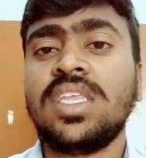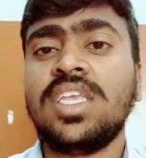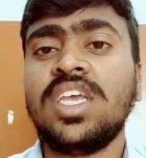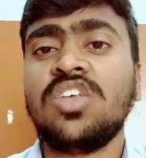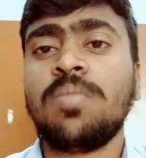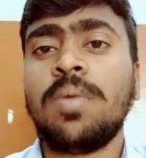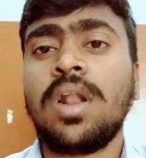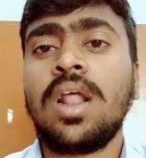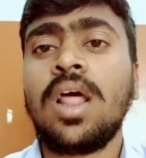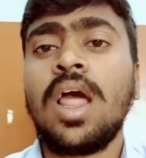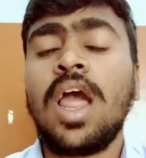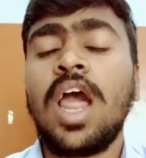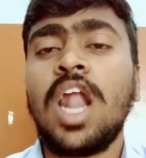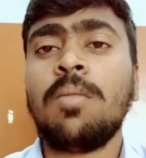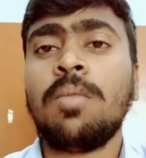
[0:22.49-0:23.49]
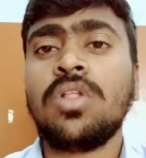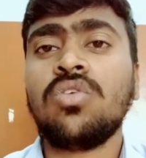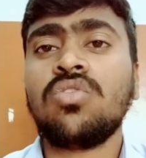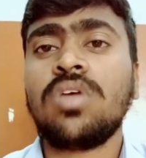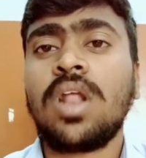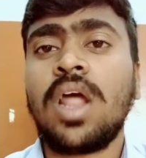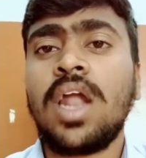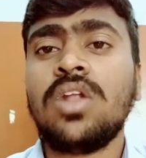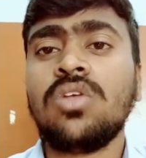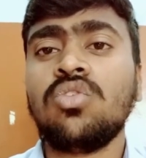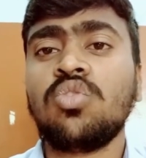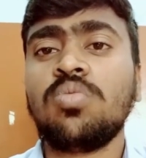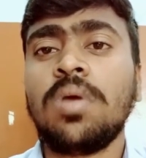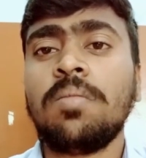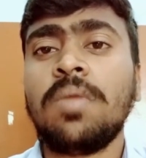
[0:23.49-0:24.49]
JSpiders, and Madhu sir and
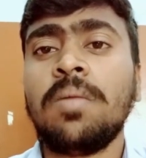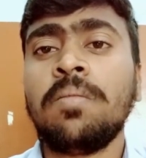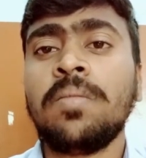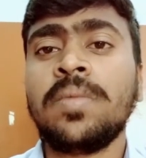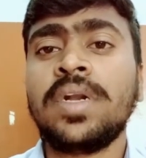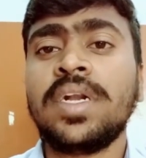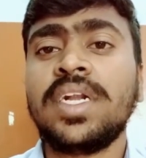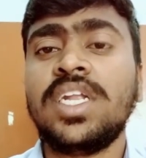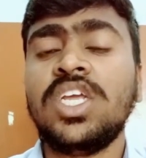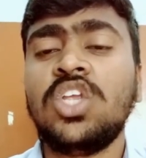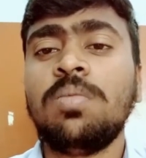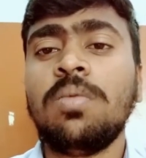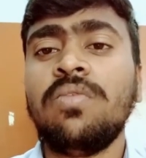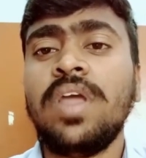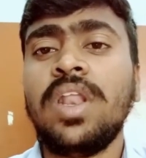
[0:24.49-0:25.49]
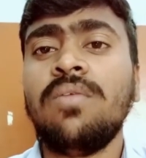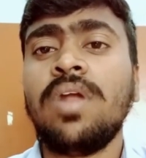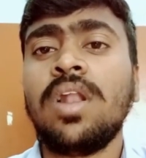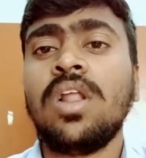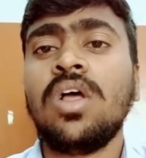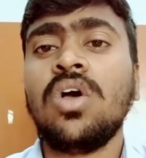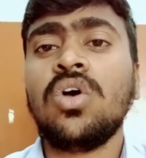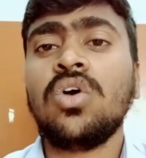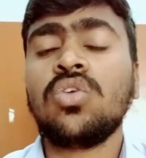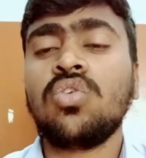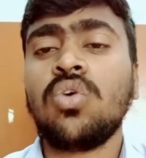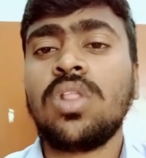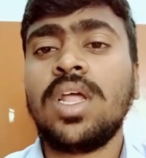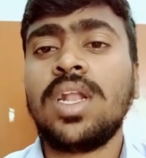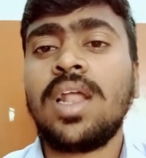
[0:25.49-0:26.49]
Sushma ma'am teach me very well
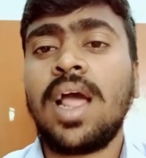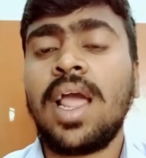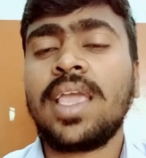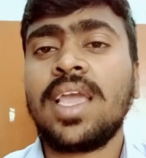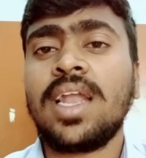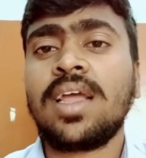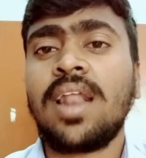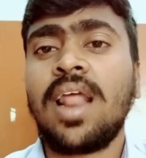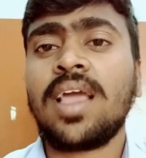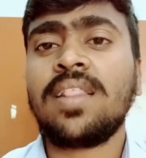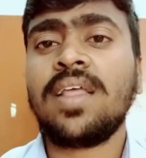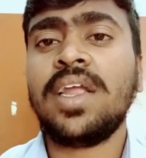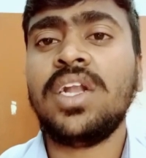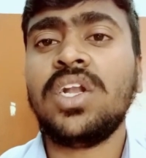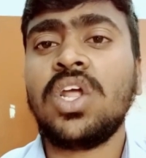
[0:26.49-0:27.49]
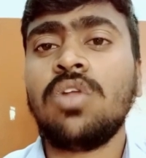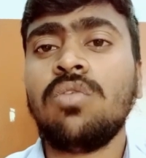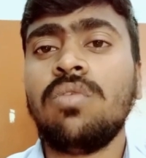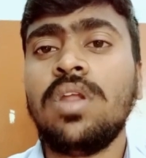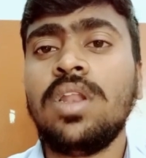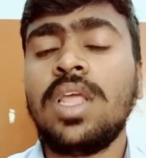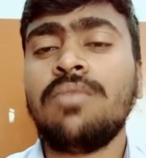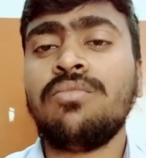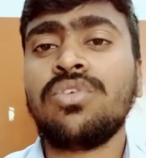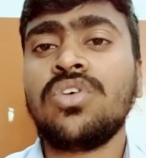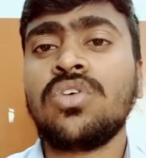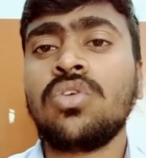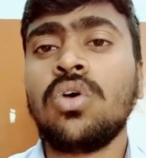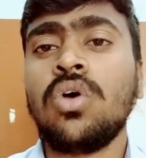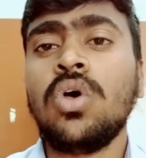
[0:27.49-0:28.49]
so that I can crack the interview in
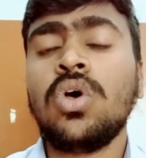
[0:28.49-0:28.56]
emphasis.